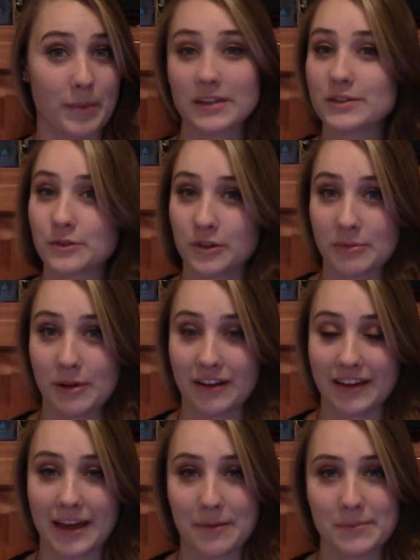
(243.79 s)
best dorm on
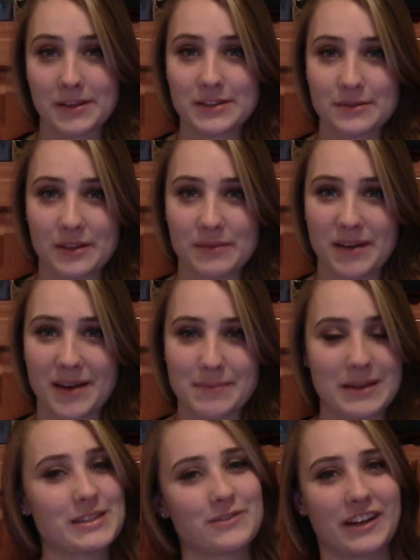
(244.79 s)
campus with my
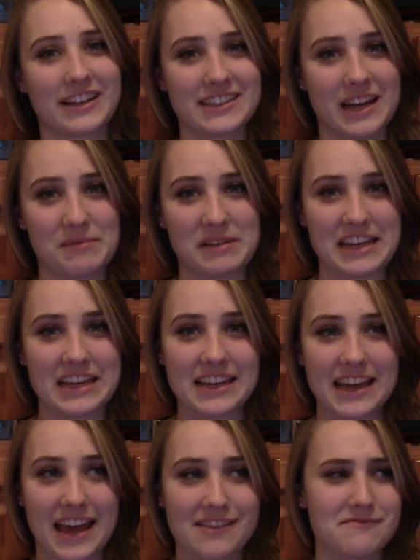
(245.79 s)
best friend
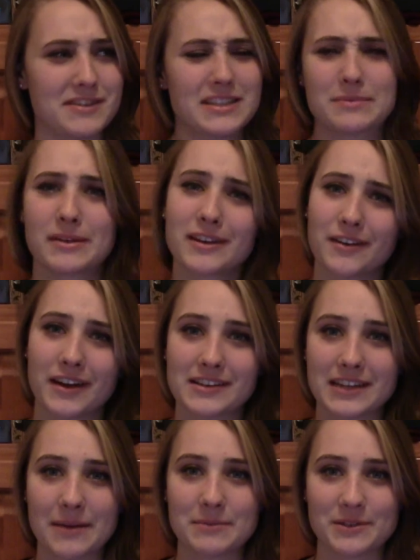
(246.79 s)
Dominique, and it's been a grand
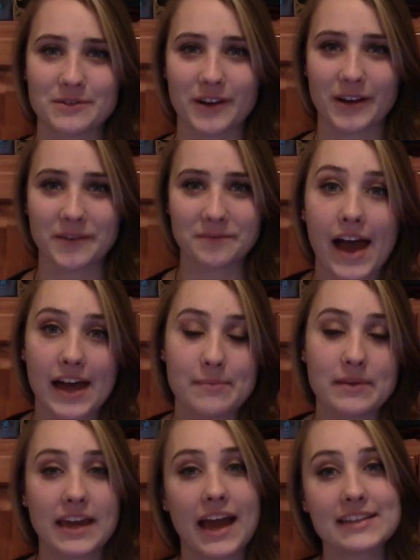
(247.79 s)
time so far. I've
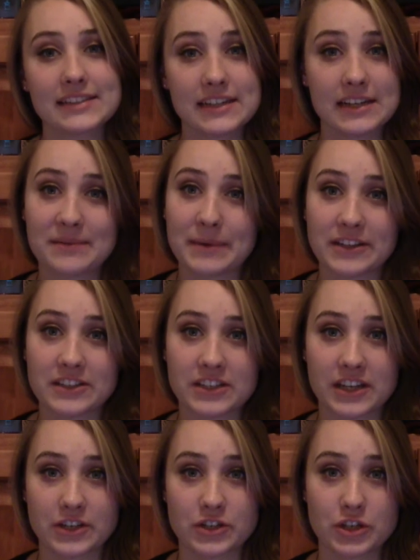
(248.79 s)
been casted in a main
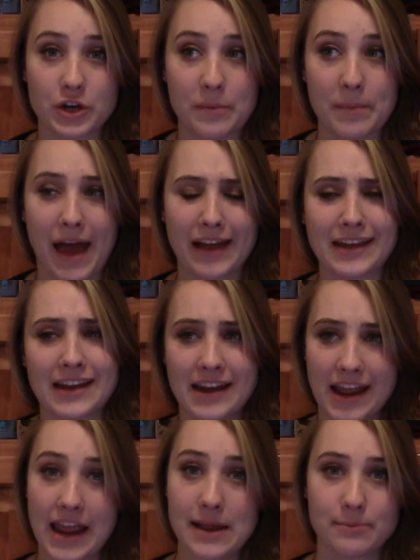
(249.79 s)
stage show back in
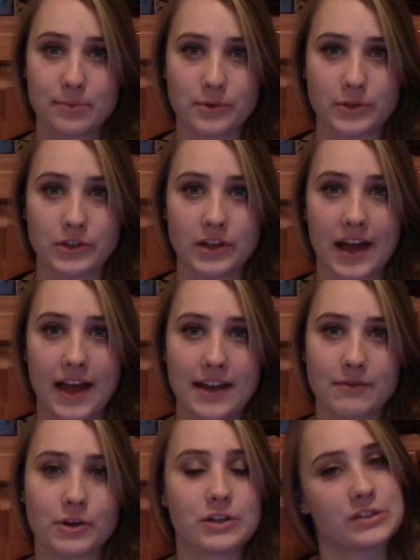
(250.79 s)
April,
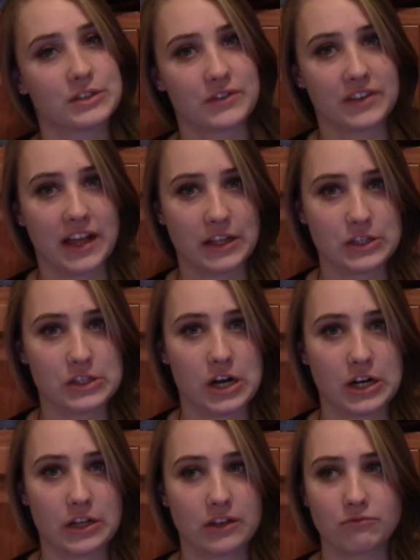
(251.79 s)
and rehearsals for that
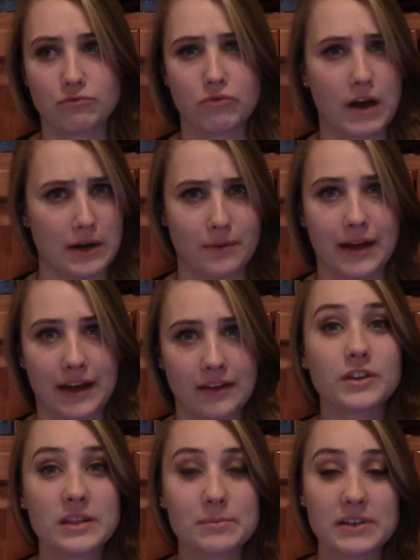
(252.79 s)
started right away.
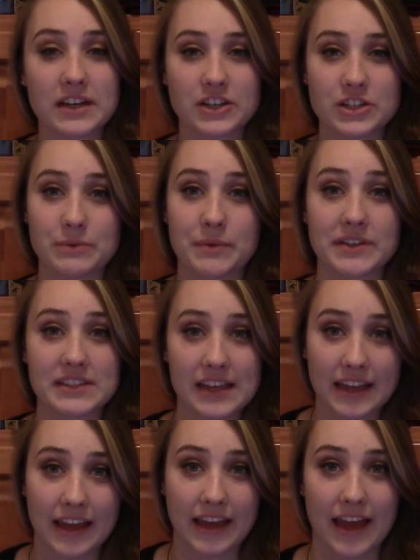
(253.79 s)
During the production we were
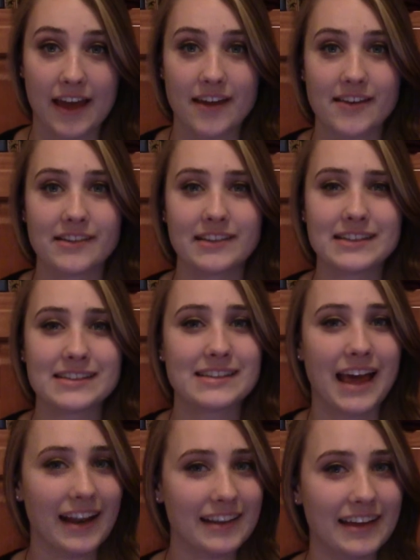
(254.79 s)
singing, and
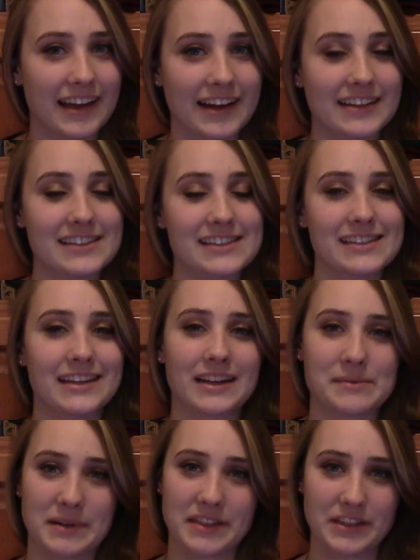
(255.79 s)
sadly I got sick a
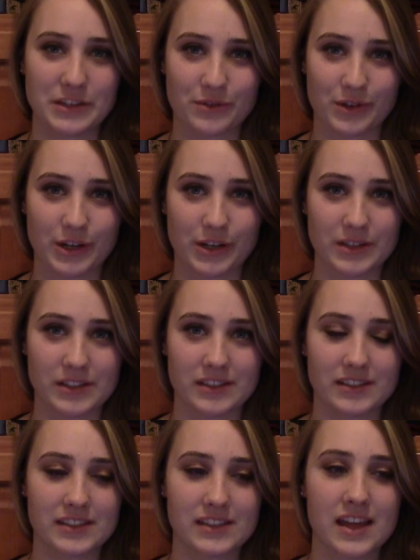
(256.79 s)
month into
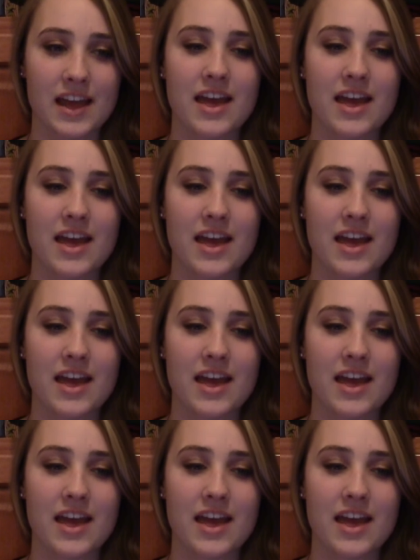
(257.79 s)
rehearsals.